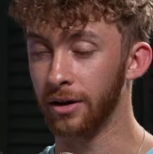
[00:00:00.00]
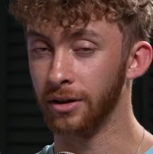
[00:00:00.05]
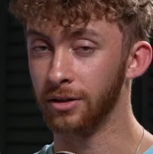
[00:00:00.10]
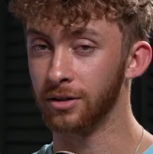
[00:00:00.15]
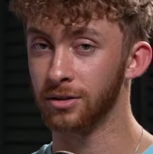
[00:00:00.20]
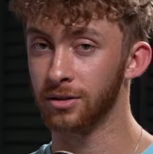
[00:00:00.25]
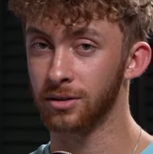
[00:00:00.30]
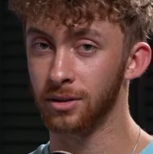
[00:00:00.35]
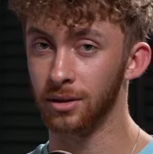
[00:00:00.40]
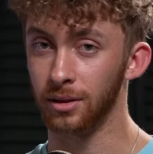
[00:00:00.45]

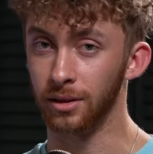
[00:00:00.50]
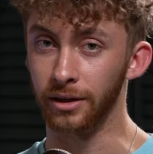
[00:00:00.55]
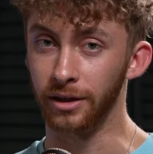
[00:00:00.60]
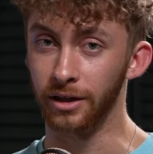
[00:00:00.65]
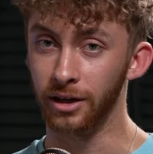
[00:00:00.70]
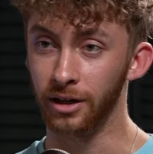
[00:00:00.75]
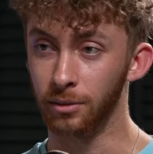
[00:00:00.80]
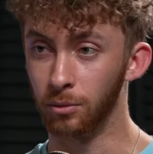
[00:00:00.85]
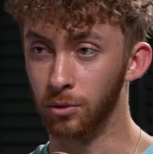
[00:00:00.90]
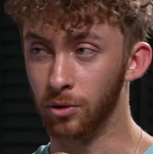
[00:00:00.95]
it's
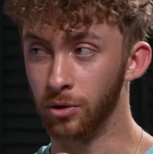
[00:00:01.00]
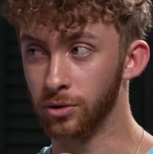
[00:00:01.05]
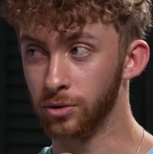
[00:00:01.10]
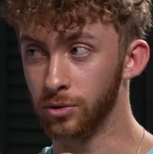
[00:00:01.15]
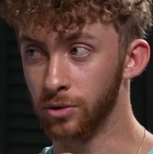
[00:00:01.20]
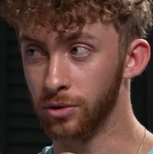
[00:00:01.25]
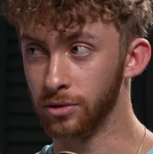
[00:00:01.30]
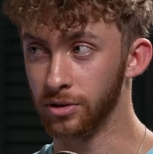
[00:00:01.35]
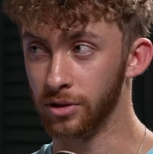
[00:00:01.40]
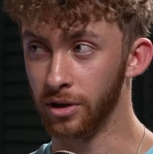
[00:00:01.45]
leaning more
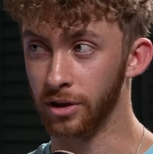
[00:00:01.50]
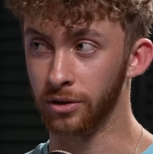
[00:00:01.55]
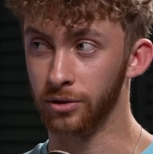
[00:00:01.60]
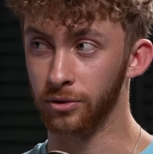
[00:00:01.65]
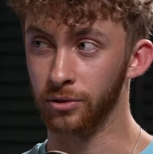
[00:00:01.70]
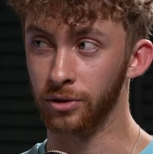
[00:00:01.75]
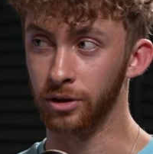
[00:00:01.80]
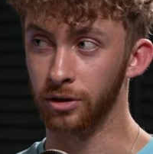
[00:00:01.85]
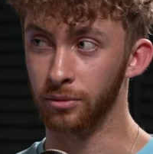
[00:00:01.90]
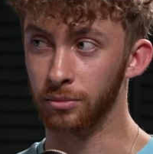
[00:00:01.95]
towards like
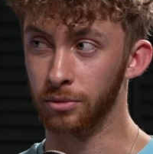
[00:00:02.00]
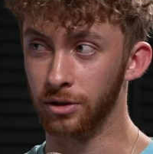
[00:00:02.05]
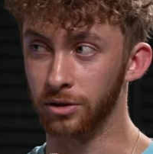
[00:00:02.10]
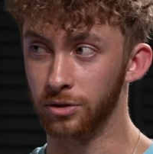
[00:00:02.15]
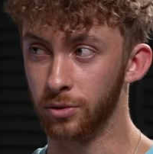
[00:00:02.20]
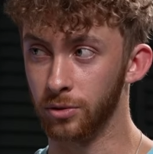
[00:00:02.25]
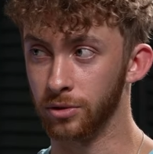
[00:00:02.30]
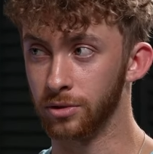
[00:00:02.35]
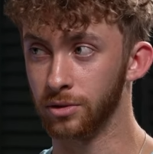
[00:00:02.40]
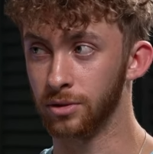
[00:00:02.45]
you need to be
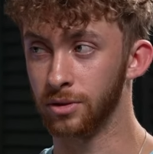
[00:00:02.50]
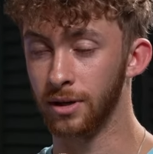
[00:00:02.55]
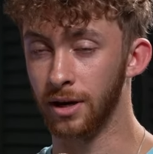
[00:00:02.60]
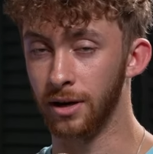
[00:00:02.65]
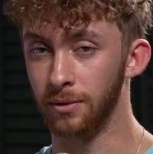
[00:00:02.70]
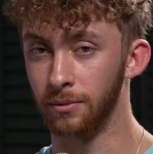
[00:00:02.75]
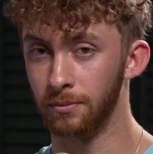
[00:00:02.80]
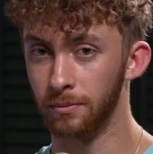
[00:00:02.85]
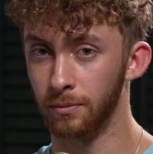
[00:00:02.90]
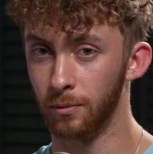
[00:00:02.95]
towards
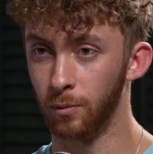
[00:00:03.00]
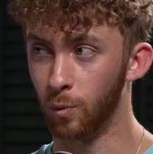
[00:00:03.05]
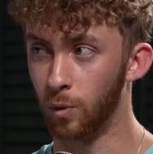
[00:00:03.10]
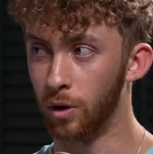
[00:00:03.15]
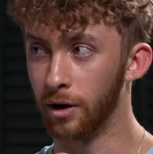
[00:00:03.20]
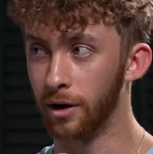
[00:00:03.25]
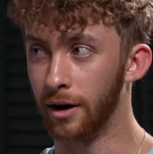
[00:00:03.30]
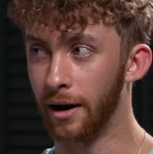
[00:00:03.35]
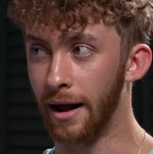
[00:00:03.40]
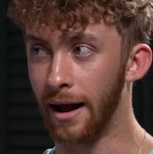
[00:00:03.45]
that
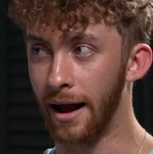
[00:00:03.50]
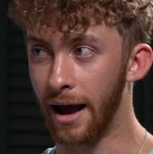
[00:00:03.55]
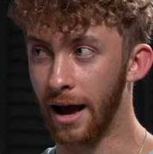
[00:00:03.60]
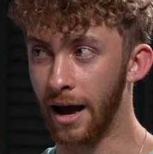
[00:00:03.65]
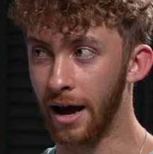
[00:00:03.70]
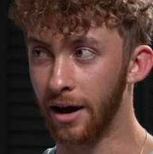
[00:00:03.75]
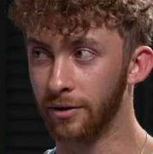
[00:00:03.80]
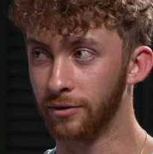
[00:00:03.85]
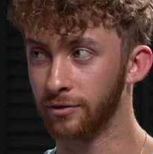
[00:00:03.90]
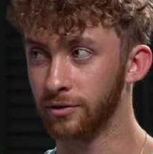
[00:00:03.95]

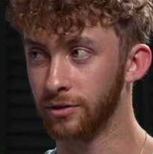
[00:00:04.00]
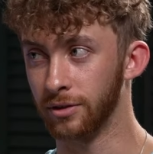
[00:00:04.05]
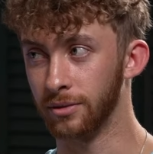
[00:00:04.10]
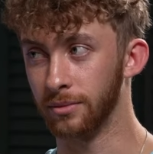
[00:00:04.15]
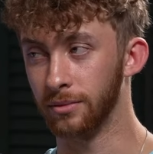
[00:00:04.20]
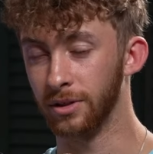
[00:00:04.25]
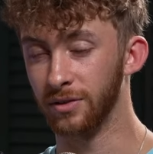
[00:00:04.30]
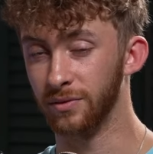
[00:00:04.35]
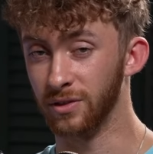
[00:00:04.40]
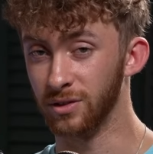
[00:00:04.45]
1.5 to
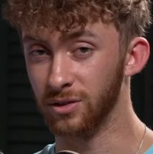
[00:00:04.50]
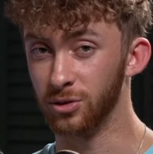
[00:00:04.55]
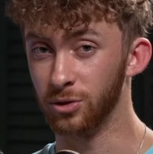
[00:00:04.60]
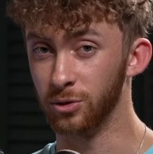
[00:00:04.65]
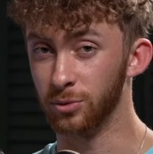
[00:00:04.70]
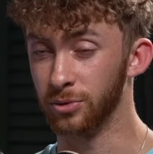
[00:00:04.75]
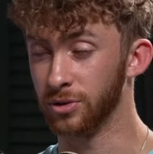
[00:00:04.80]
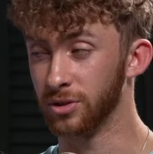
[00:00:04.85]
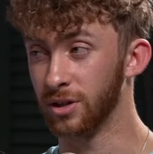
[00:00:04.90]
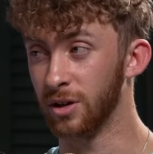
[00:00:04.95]
even
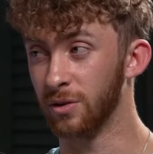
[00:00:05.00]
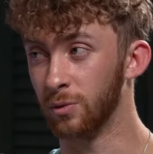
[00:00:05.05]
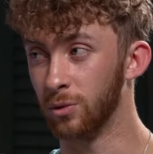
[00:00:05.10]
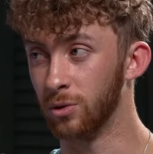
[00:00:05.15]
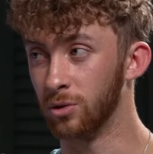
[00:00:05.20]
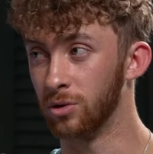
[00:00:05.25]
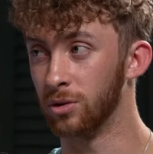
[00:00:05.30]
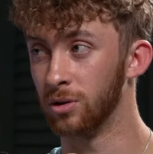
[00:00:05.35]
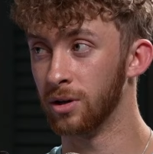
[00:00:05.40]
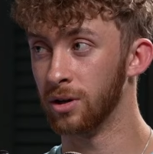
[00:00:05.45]
2%
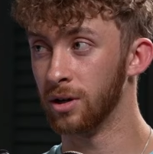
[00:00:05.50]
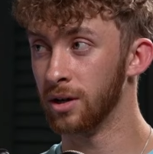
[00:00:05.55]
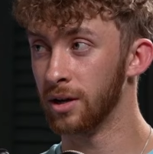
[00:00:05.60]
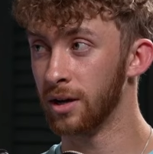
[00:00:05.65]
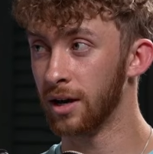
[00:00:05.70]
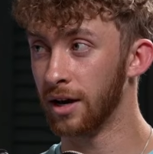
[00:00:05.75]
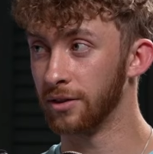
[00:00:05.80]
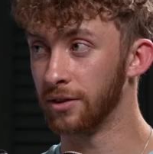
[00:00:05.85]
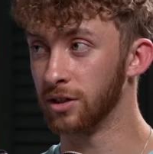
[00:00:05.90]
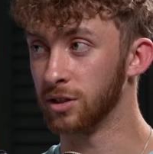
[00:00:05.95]
rule
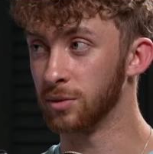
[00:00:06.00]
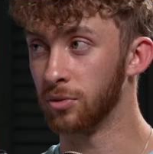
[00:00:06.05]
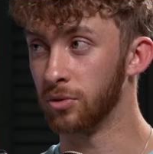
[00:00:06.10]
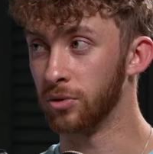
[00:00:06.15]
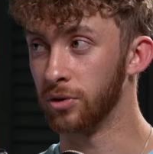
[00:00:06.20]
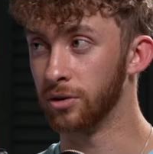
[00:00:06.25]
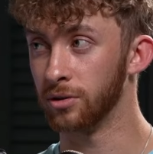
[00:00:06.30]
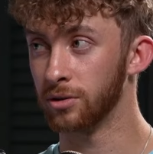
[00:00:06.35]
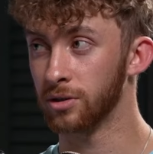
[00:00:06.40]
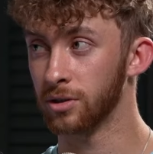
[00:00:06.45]
at this
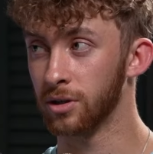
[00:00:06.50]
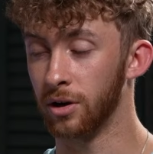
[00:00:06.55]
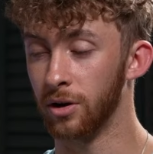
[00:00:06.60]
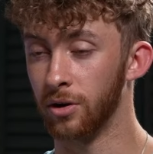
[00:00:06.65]
point. So